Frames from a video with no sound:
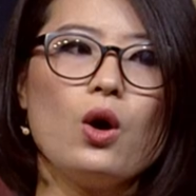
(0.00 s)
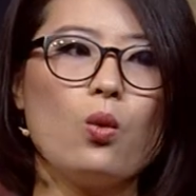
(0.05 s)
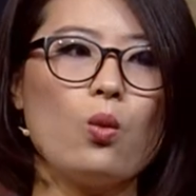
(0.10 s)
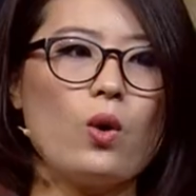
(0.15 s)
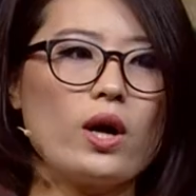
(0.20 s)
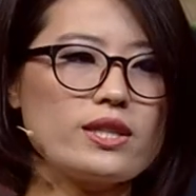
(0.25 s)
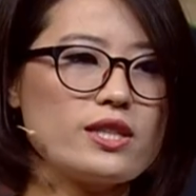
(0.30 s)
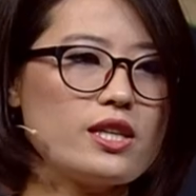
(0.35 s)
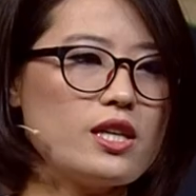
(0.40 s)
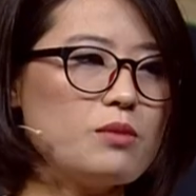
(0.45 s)

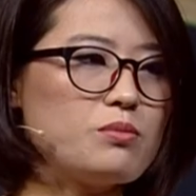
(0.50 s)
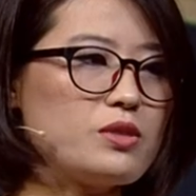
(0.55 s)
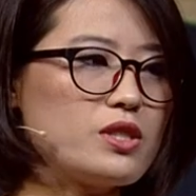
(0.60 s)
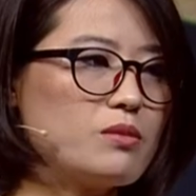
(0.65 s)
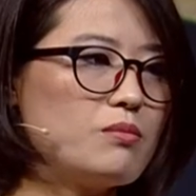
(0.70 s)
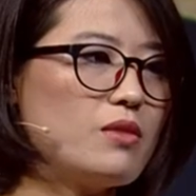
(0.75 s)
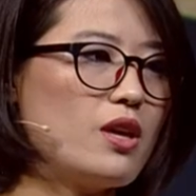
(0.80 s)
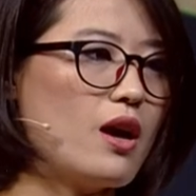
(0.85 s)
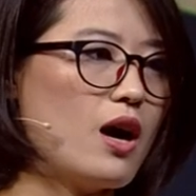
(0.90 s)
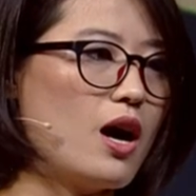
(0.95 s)
what keeps
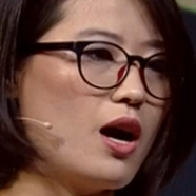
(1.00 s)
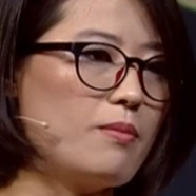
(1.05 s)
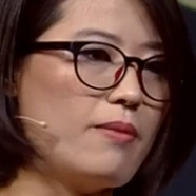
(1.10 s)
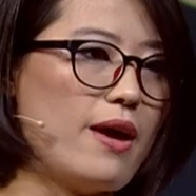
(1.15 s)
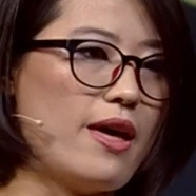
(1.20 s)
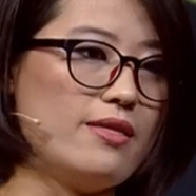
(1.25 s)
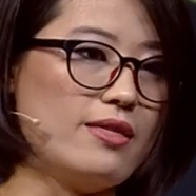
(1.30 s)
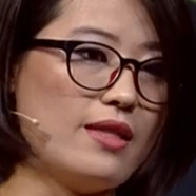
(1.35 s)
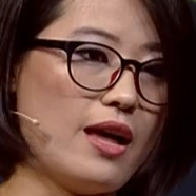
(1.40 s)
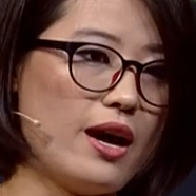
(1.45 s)
me up
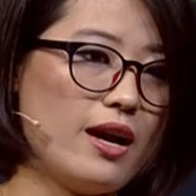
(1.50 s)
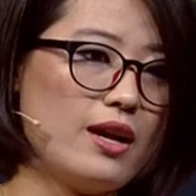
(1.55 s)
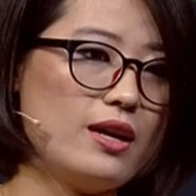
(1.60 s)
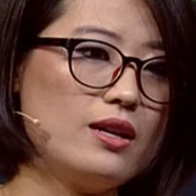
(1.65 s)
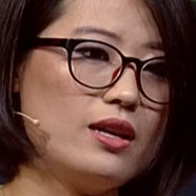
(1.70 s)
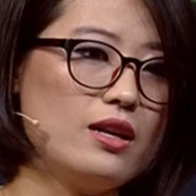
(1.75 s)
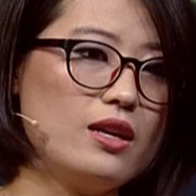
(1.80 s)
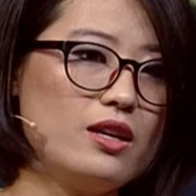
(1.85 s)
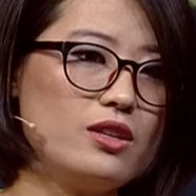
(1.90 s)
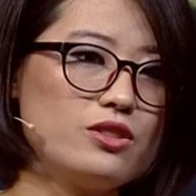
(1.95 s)
at night
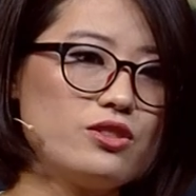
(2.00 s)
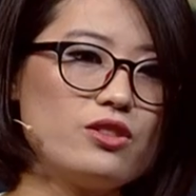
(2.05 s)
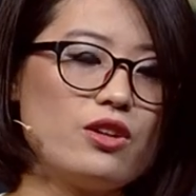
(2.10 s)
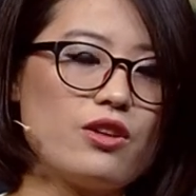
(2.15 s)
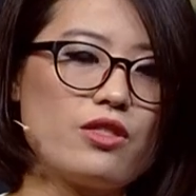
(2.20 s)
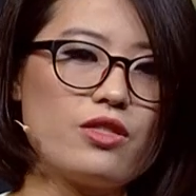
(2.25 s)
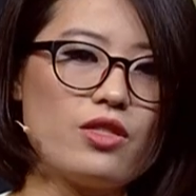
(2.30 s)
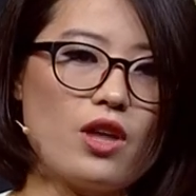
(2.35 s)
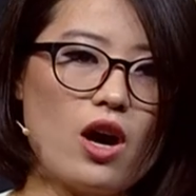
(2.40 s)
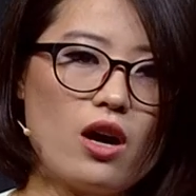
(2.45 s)
is the
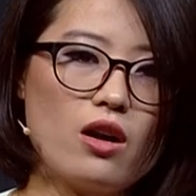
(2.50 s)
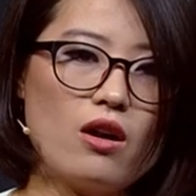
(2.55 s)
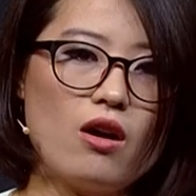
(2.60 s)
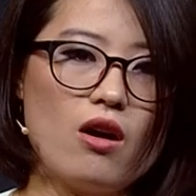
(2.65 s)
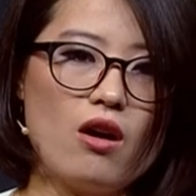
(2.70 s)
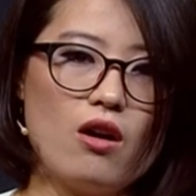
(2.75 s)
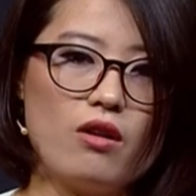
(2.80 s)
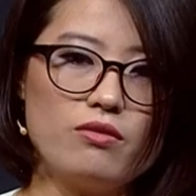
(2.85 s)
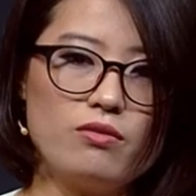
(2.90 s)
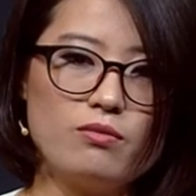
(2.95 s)
thought
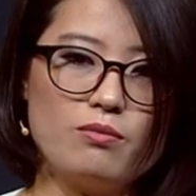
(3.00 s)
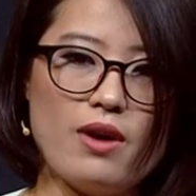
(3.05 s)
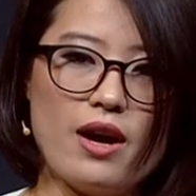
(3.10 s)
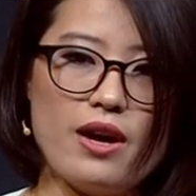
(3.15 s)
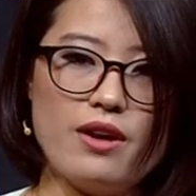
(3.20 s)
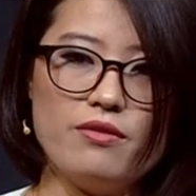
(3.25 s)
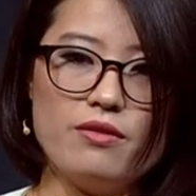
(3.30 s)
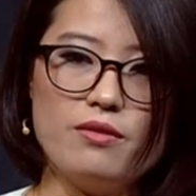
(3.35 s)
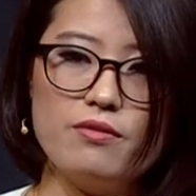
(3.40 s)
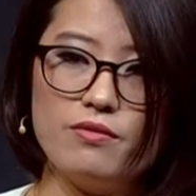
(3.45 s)
of
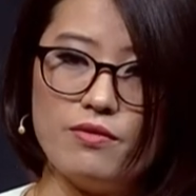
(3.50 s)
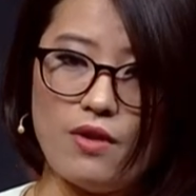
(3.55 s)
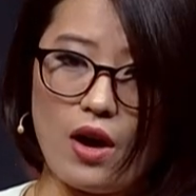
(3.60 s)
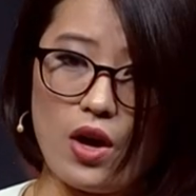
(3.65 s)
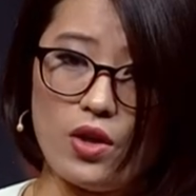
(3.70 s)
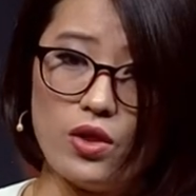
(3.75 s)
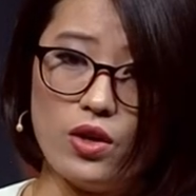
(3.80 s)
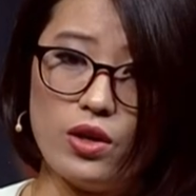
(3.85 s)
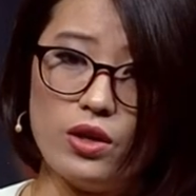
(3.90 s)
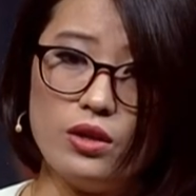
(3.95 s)
my
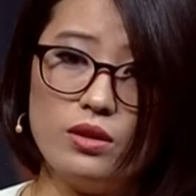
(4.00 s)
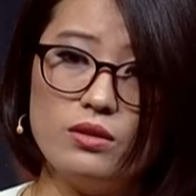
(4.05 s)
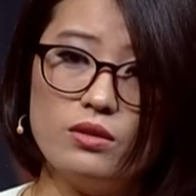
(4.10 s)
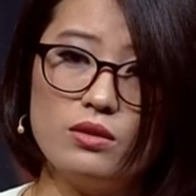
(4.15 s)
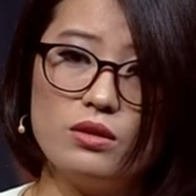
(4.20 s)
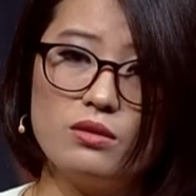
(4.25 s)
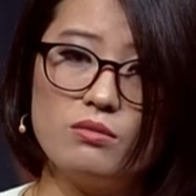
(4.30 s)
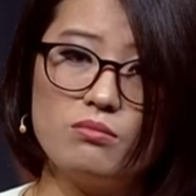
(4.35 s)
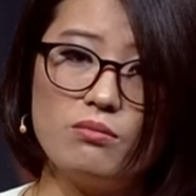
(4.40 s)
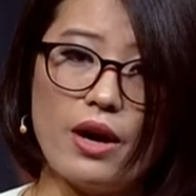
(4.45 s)
father,
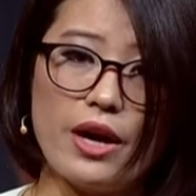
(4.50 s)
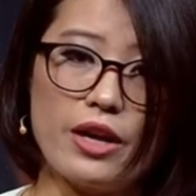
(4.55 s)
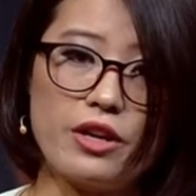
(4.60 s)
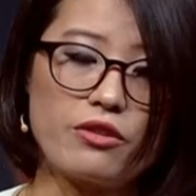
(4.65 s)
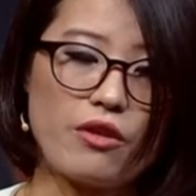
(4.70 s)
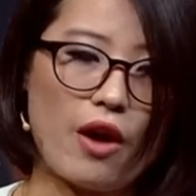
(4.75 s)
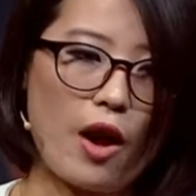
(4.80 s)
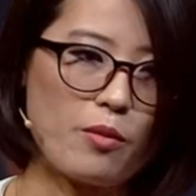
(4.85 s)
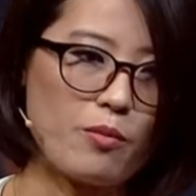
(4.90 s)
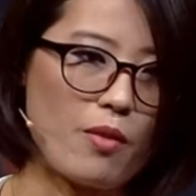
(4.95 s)
my
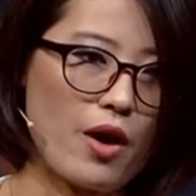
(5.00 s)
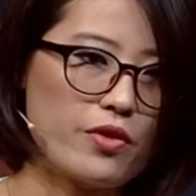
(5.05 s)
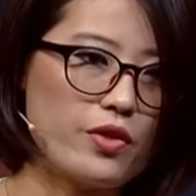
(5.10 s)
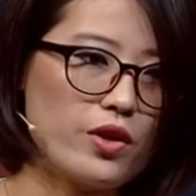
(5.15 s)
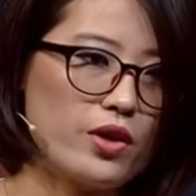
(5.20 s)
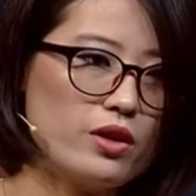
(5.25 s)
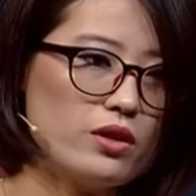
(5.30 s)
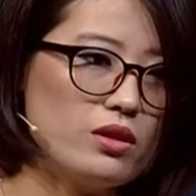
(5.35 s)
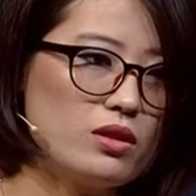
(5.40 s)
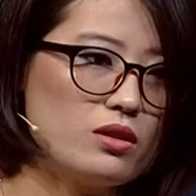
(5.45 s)

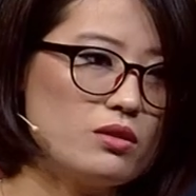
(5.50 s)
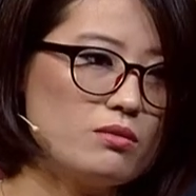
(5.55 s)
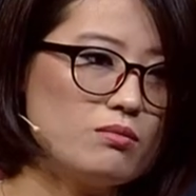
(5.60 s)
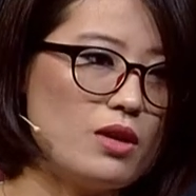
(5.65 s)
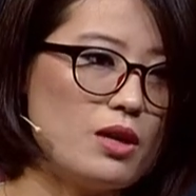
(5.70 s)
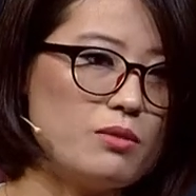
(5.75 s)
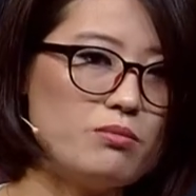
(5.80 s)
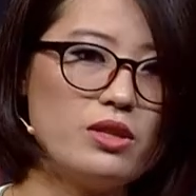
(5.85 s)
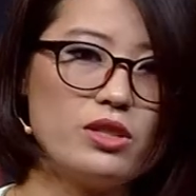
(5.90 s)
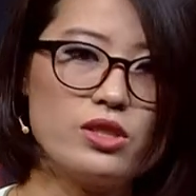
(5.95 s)
grandmother,
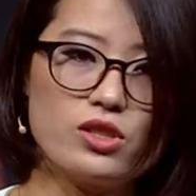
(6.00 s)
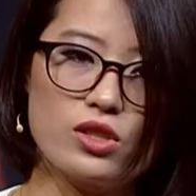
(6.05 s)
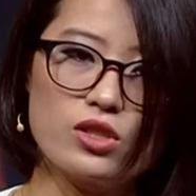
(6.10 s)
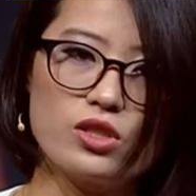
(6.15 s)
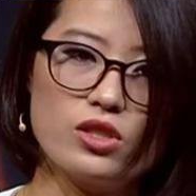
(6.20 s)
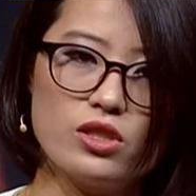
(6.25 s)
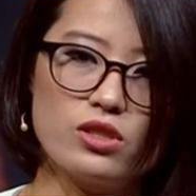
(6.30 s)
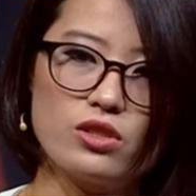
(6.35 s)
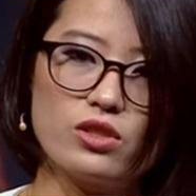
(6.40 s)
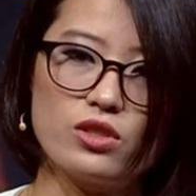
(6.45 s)
my missing
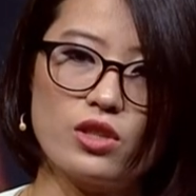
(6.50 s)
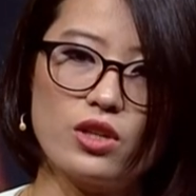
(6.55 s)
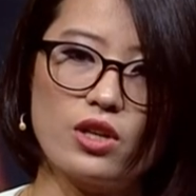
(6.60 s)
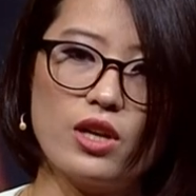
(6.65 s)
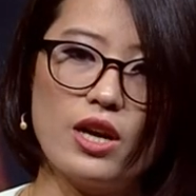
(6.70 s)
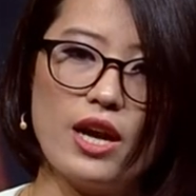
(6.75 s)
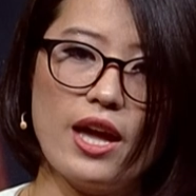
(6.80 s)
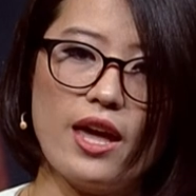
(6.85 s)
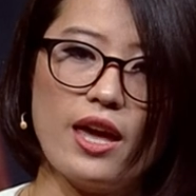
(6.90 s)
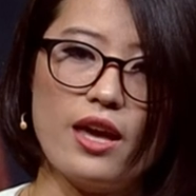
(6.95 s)

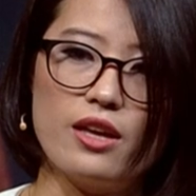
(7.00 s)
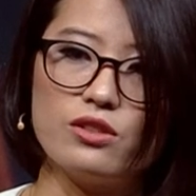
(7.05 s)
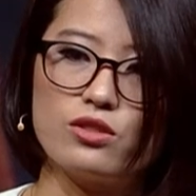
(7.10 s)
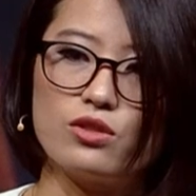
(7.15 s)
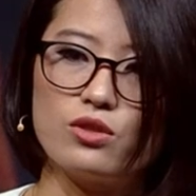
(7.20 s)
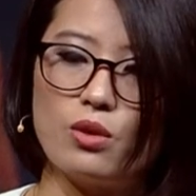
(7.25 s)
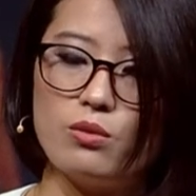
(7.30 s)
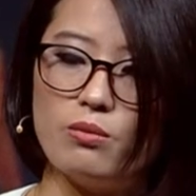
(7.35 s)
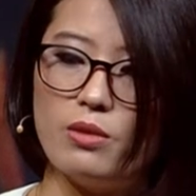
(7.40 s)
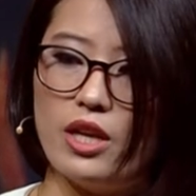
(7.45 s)
sister, and
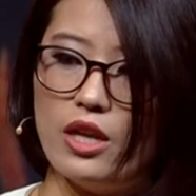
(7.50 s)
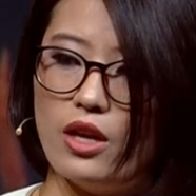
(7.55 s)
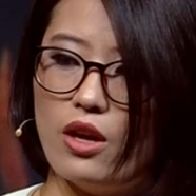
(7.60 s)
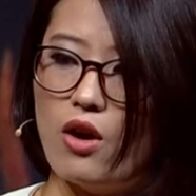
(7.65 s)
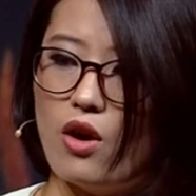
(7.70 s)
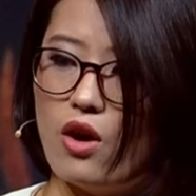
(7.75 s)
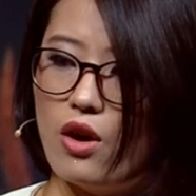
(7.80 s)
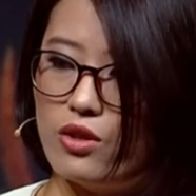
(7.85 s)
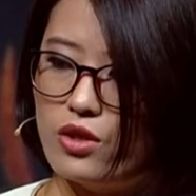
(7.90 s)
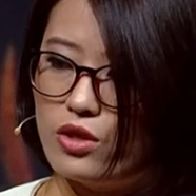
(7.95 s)
so many
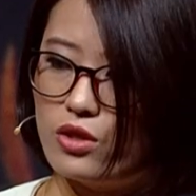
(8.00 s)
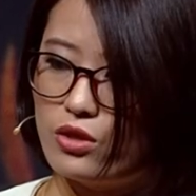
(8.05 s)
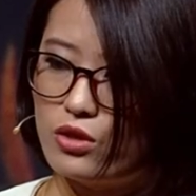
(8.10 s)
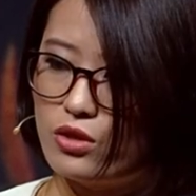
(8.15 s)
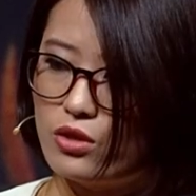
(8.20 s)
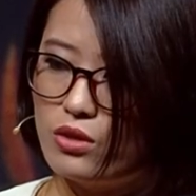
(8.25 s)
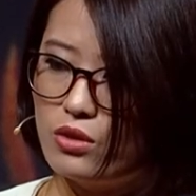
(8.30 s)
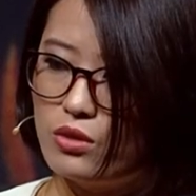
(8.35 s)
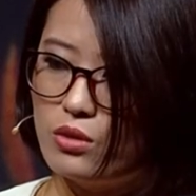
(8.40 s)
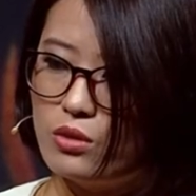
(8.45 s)

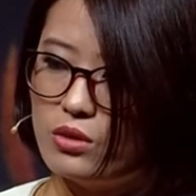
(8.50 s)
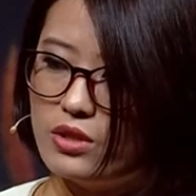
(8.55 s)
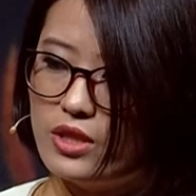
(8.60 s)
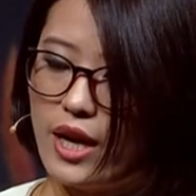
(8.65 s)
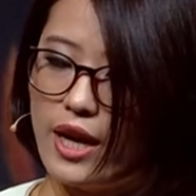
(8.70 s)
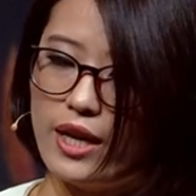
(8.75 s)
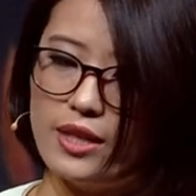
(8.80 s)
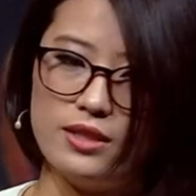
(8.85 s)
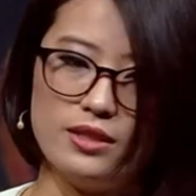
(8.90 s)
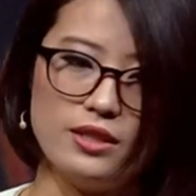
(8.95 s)
others who
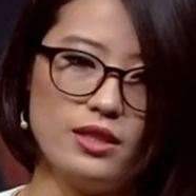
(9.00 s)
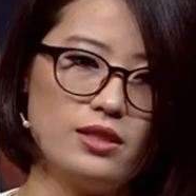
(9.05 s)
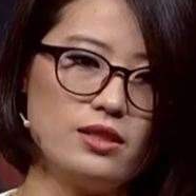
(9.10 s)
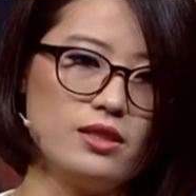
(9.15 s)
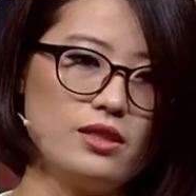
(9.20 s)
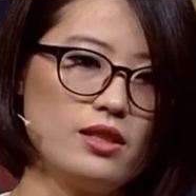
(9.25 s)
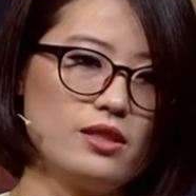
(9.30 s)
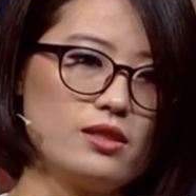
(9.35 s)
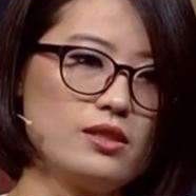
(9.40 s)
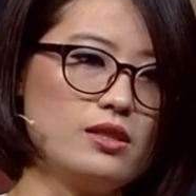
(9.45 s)
died
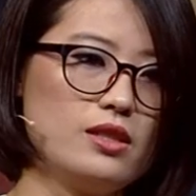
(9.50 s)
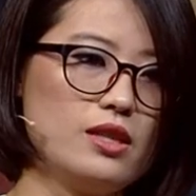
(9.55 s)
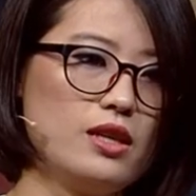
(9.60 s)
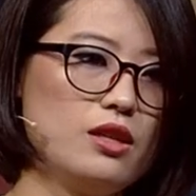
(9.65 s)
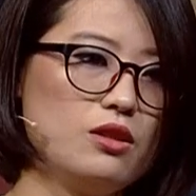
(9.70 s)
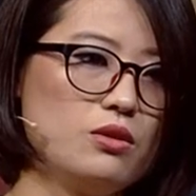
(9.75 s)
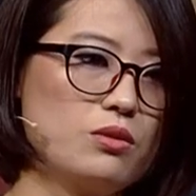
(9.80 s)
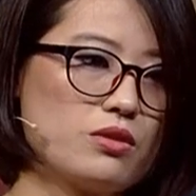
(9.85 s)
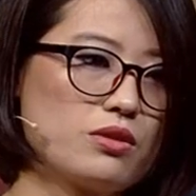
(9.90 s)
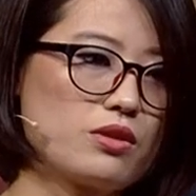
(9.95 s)
needlessly
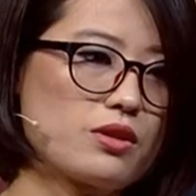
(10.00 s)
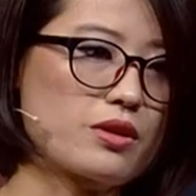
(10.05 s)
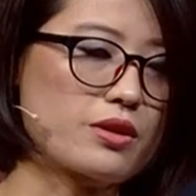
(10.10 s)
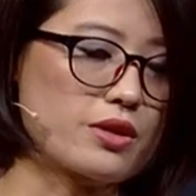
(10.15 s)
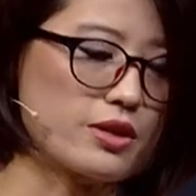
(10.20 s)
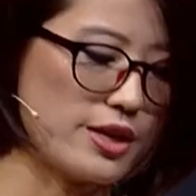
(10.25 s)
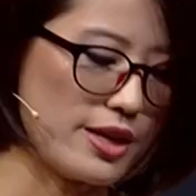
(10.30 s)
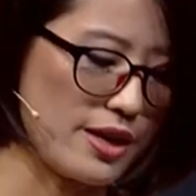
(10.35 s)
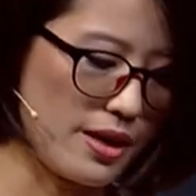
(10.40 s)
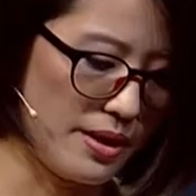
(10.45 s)
in North
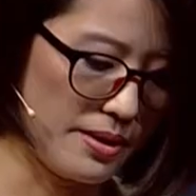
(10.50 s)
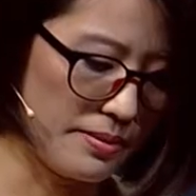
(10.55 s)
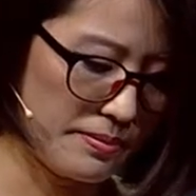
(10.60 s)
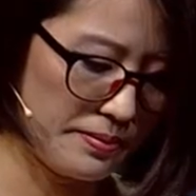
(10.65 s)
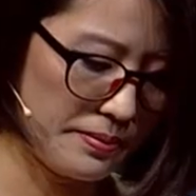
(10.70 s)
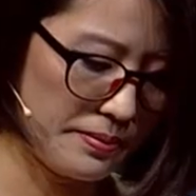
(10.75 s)
Korea.